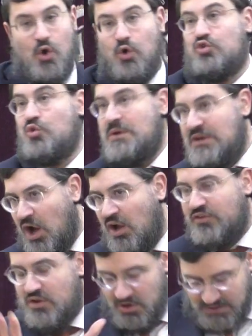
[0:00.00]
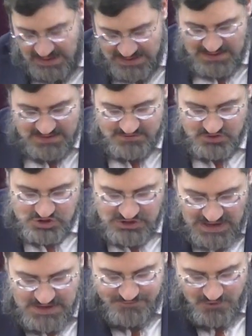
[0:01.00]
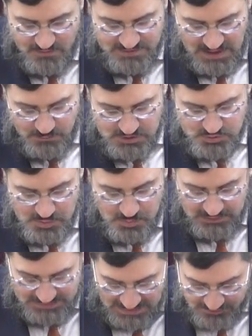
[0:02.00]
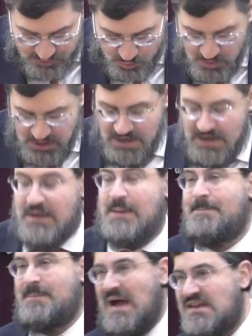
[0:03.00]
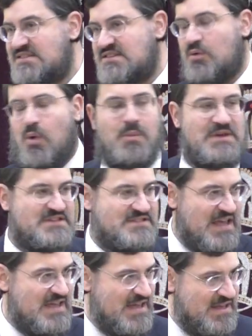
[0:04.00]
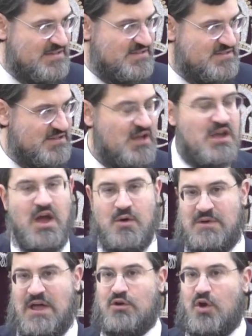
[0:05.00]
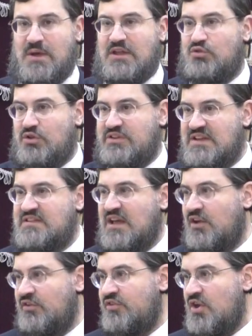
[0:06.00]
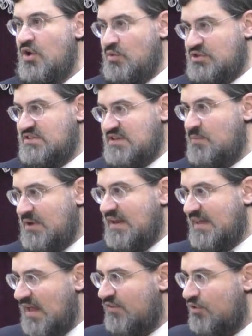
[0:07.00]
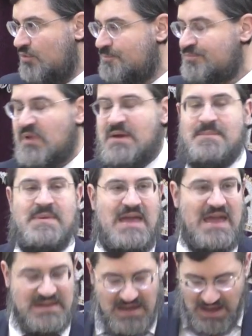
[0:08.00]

or do we not? Okay, it is a shaila over there which we will get to. Lemaisa, what we say is, without going into all the details, which I said we're going to get to, me'ikar